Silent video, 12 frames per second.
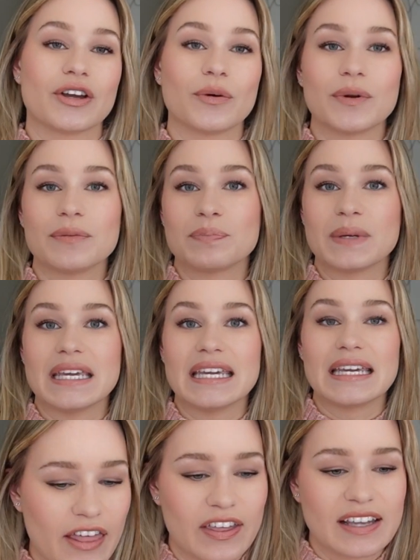there wouldn't
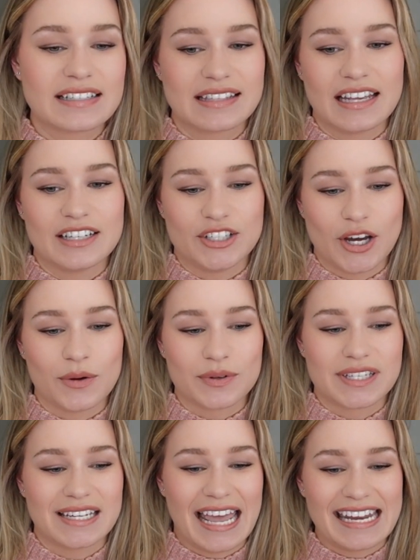be things that
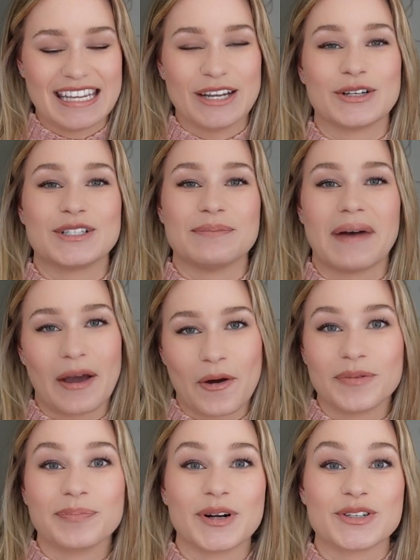don't adhere to my
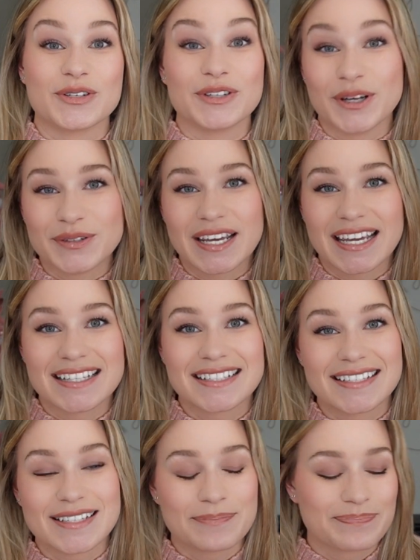own personal note-taking
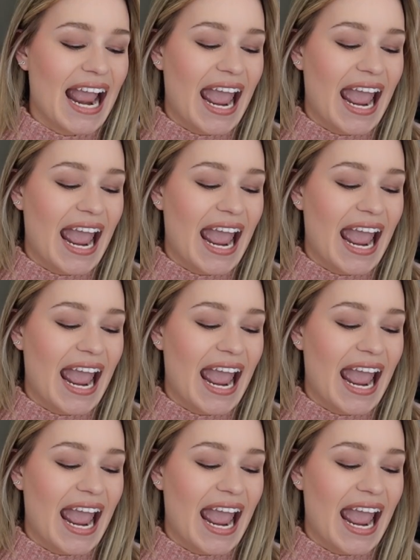system.